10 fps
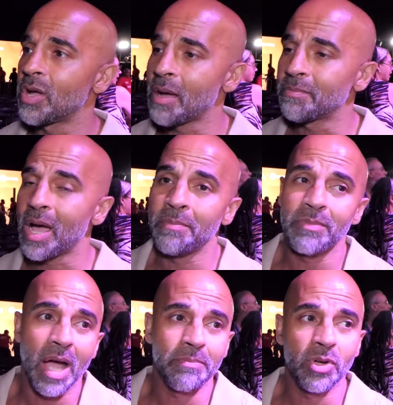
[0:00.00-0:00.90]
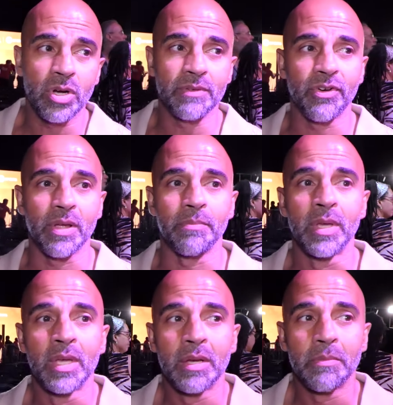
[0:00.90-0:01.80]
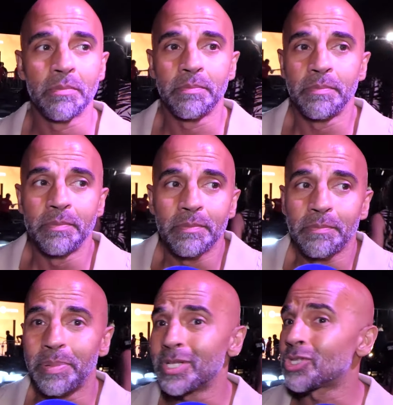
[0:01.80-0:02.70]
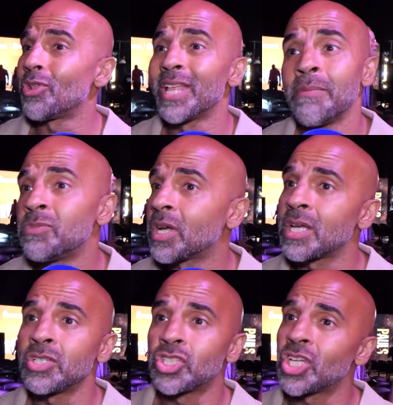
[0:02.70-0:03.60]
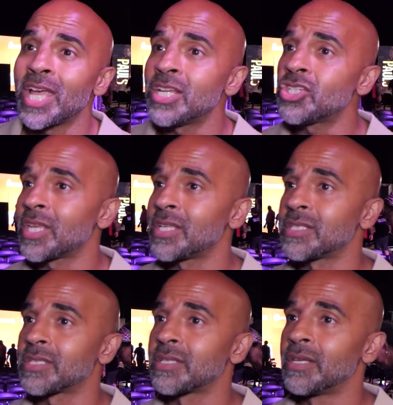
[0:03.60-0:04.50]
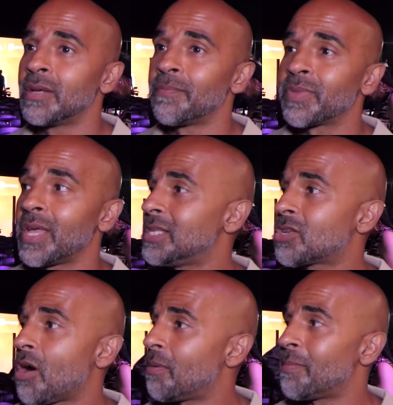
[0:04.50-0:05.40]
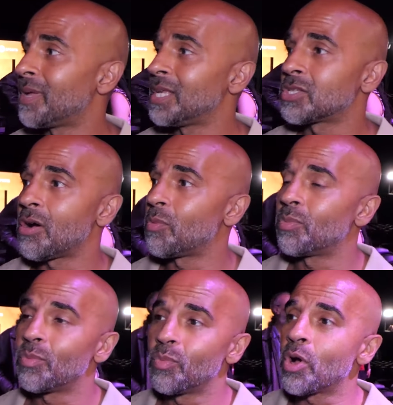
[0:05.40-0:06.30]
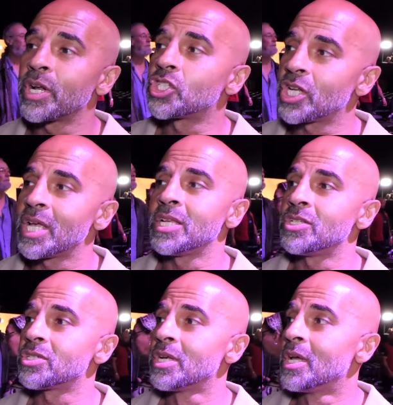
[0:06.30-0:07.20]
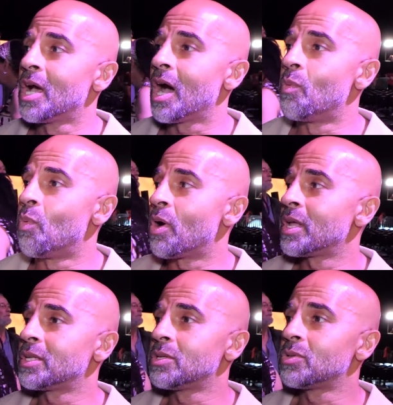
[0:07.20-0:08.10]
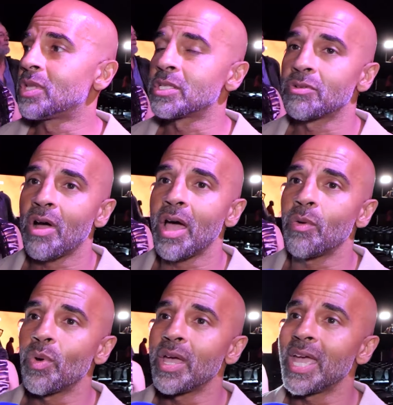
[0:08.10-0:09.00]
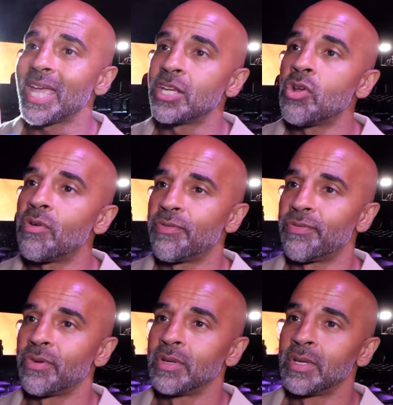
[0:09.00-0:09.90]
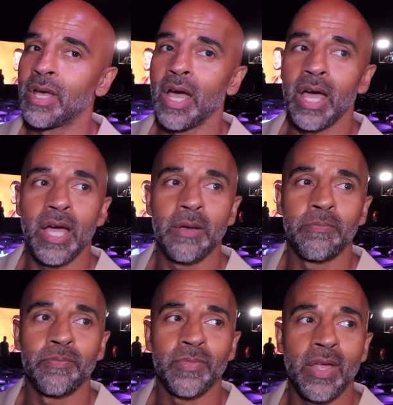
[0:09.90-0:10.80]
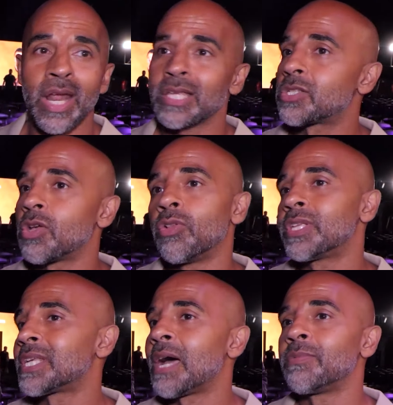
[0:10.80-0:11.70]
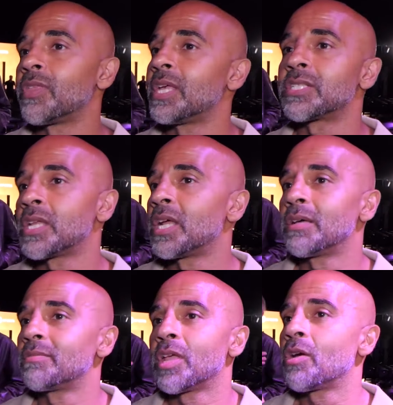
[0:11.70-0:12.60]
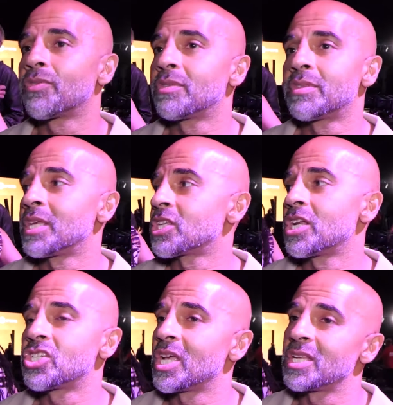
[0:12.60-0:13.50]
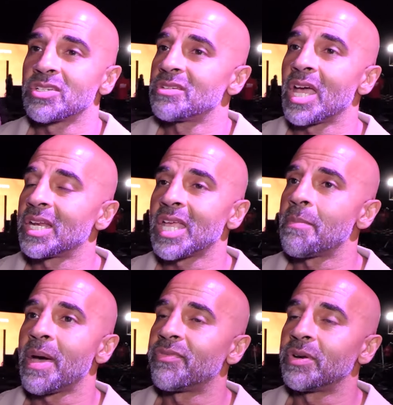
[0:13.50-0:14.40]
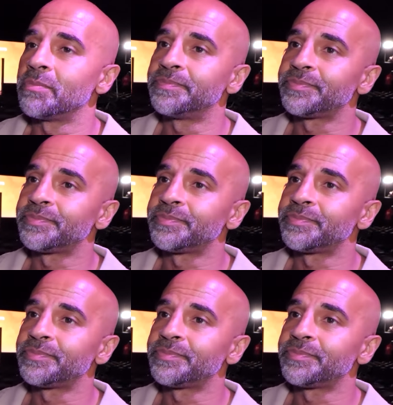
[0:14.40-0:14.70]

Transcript: I'm, I'm, I'm gutted for him. But there's only him that can change things. He's got, he's got to want to change and want to do things the right way enough. Um, and that's the only time that it's gonna, you know, things are gonna change and, and get better for him.